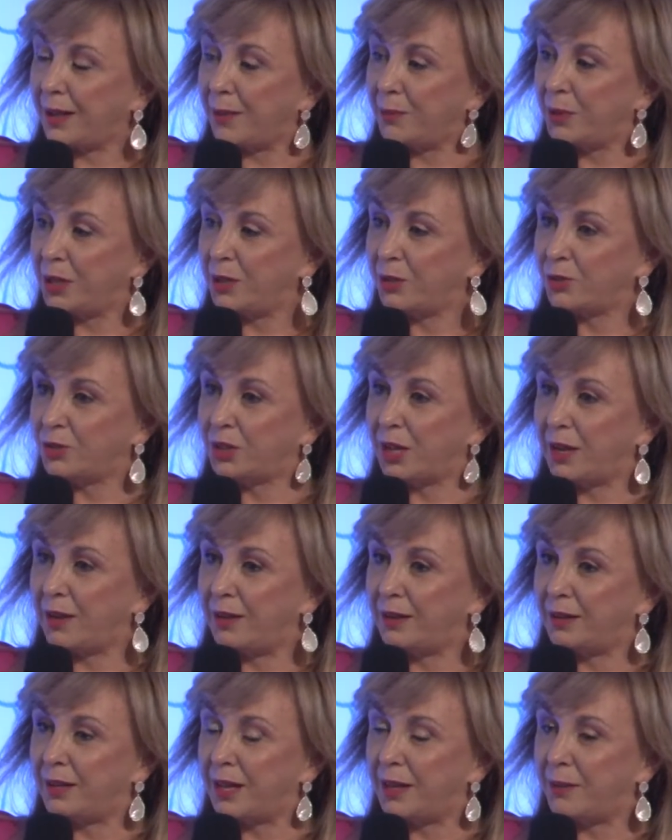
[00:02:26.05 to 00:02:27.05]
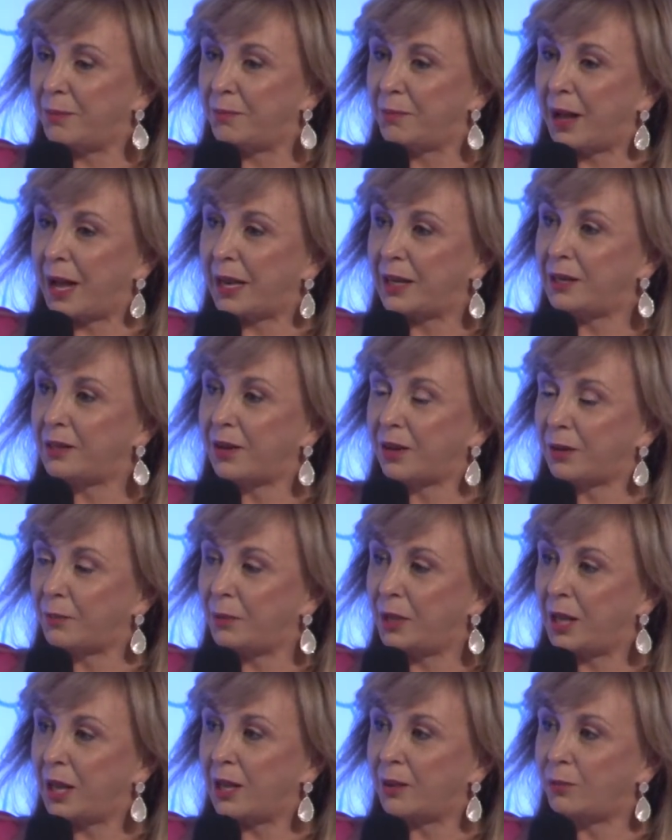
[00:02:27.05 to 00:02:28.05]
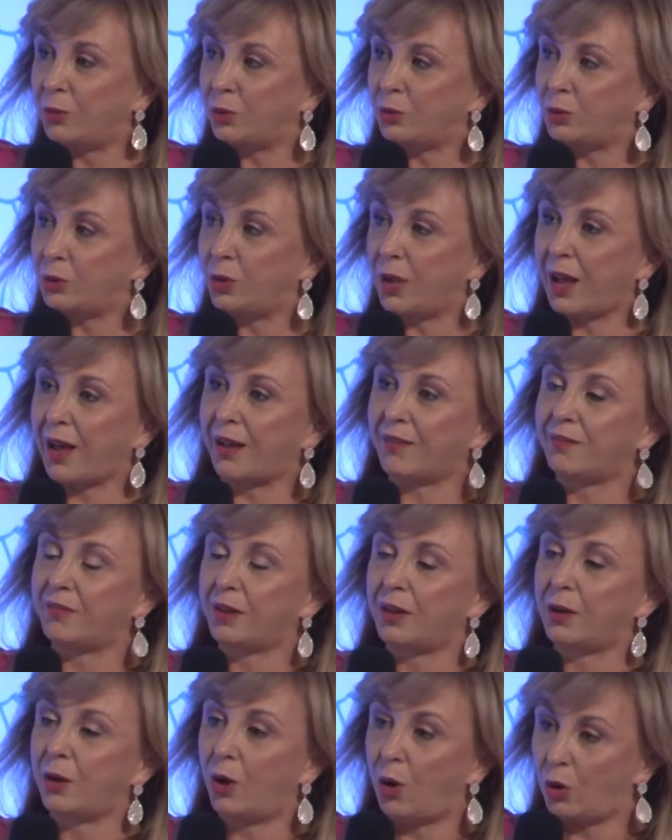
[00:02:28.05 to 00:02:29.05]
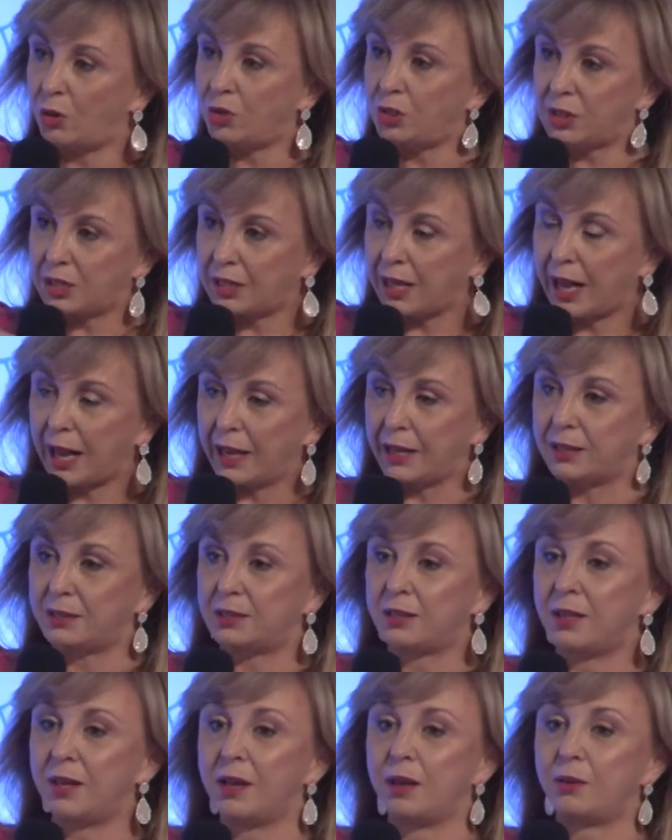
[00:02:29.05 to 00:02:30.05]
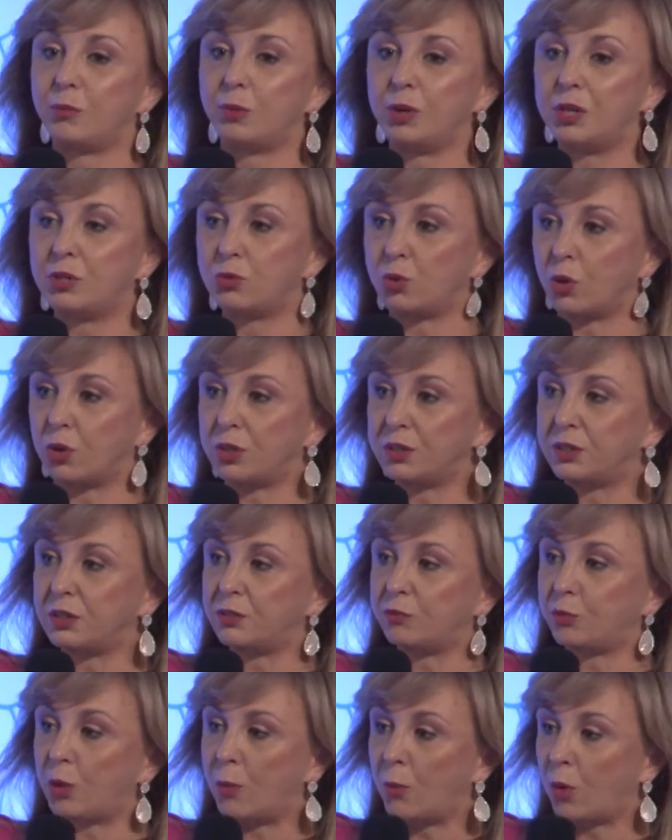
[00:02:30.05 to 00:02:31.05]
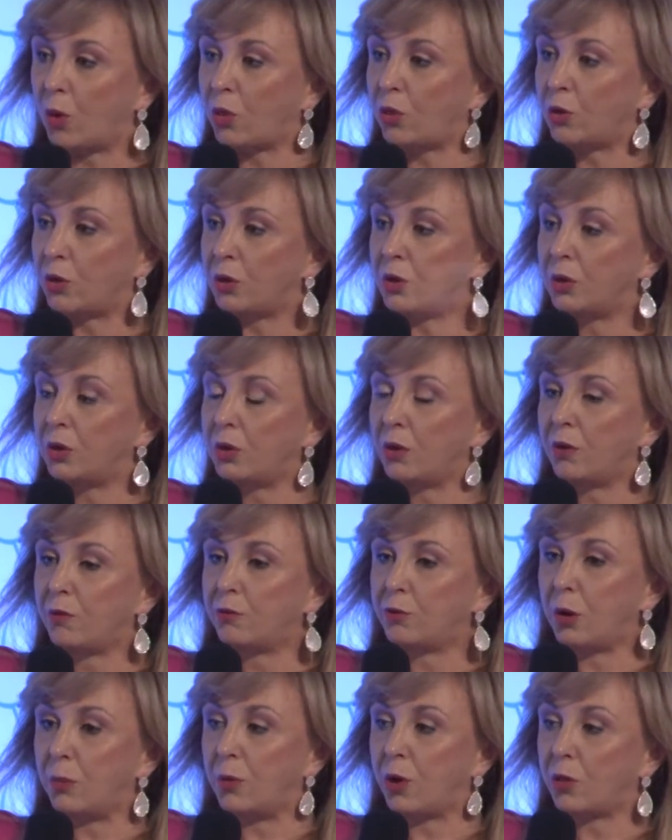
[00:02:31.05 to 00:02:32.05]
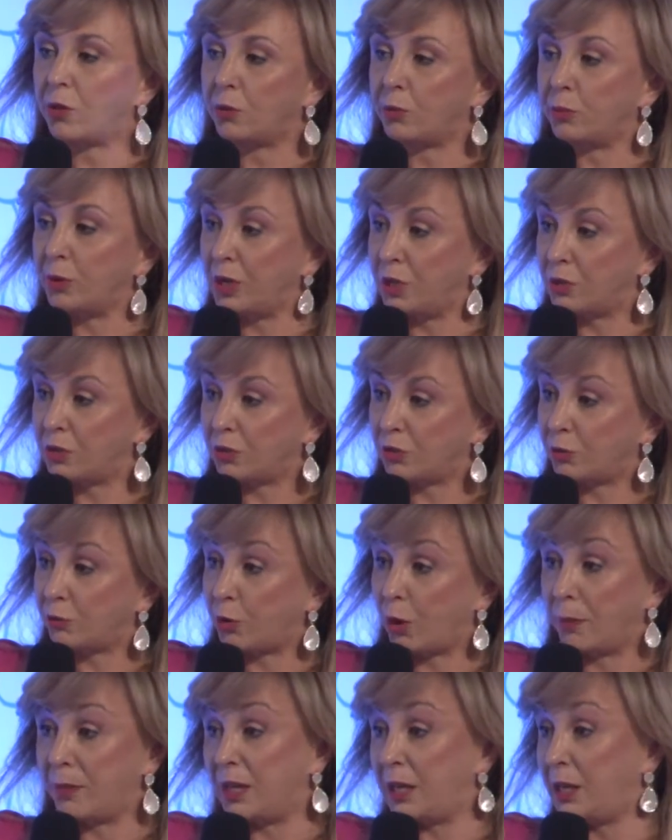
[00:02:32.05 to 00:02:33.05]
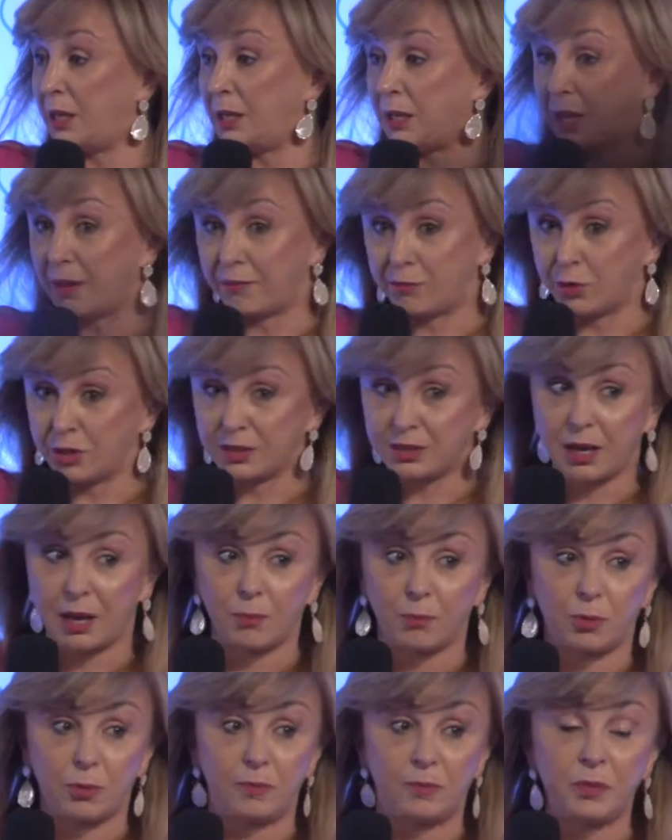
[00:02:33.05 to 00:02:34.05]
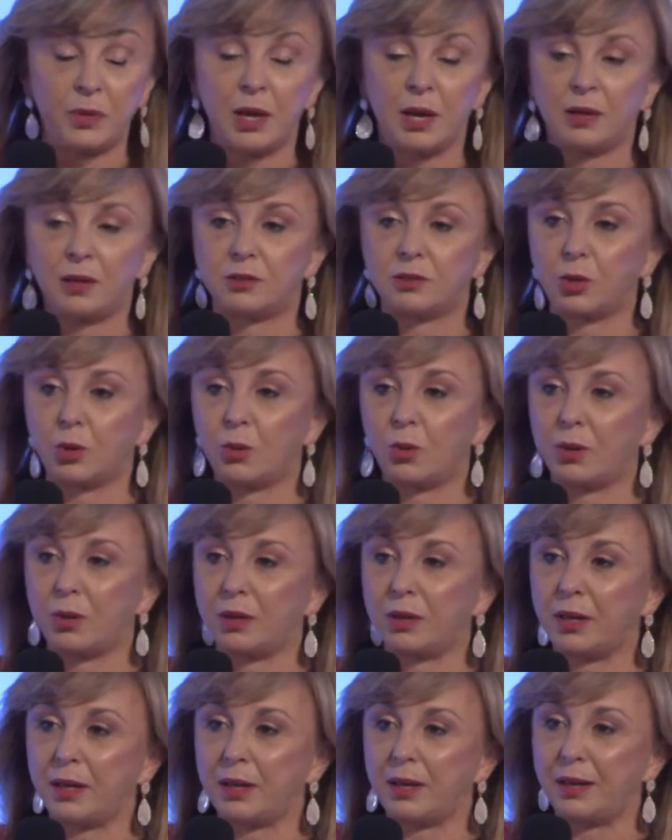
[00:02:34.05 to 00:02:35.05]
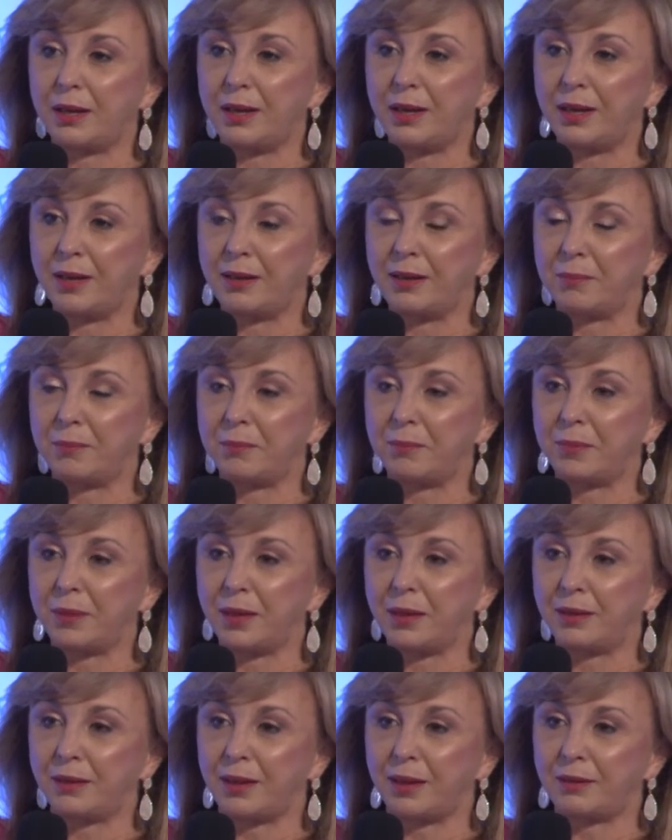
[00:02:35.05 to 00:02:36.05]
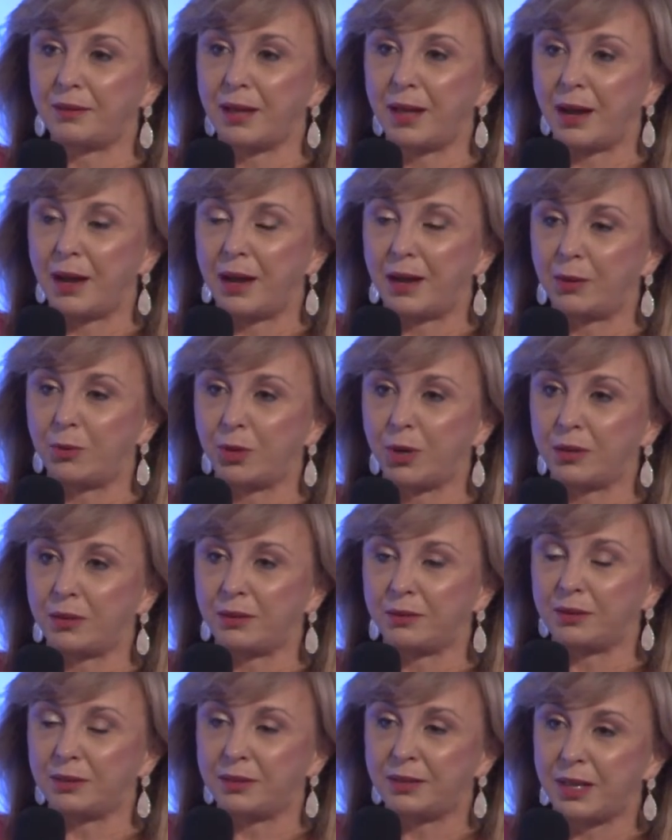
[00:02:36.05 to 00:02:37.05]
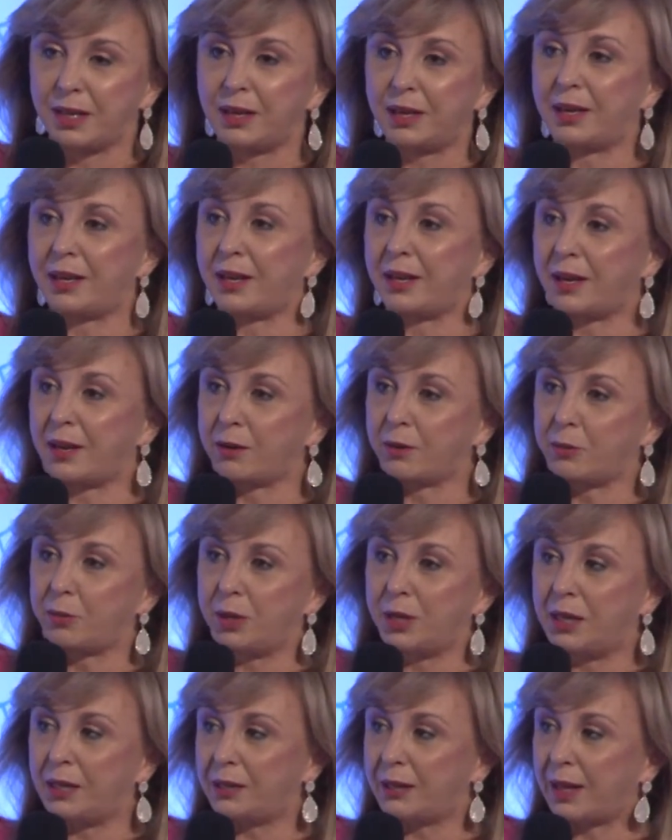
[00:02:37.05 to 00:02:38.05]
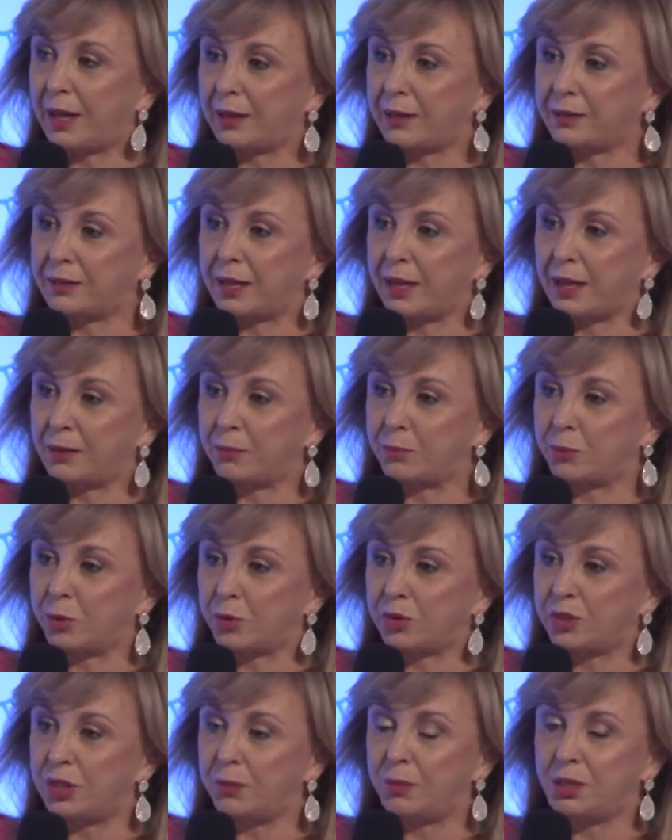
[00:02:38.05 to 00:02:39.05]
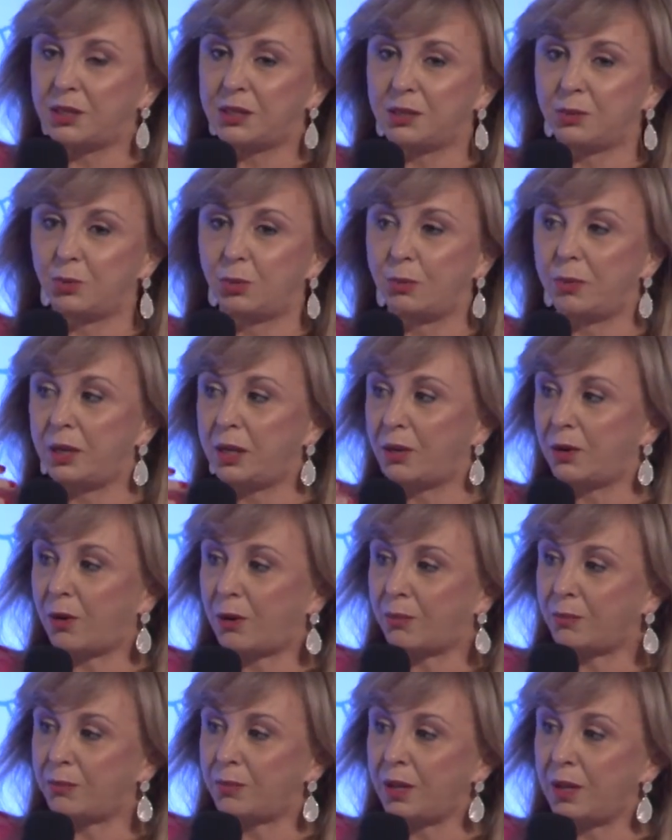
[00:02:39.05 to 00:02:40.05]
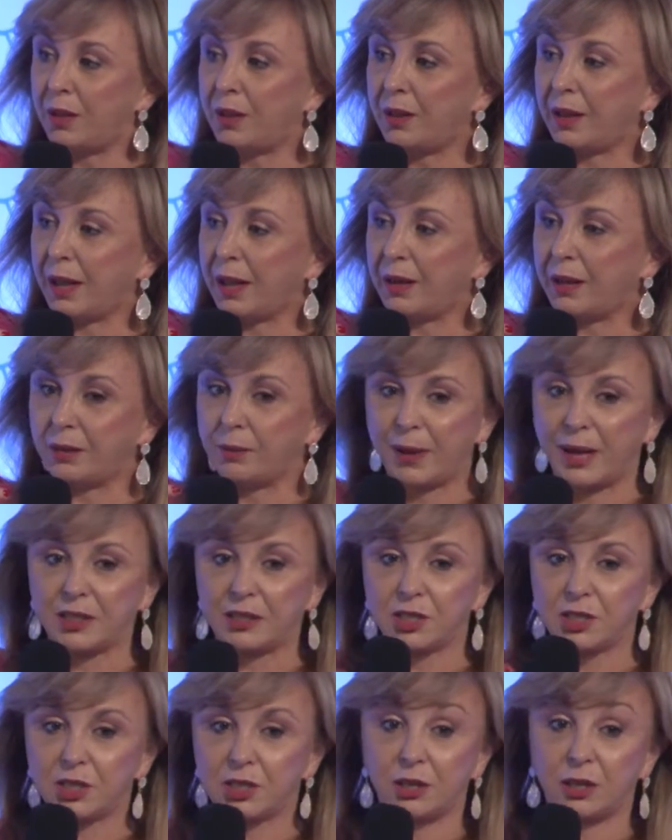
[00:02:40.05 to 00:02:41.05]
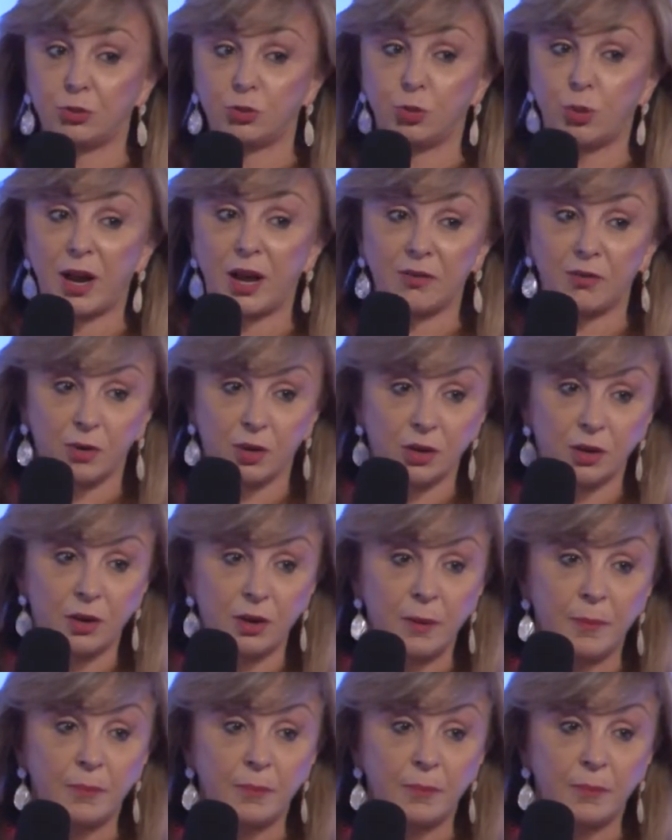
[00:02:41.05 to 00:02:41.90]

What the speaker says: because they might not be able to have on-site resources from other regions, from India, for example. So I will then again agree that proximity will become an advantage and a driver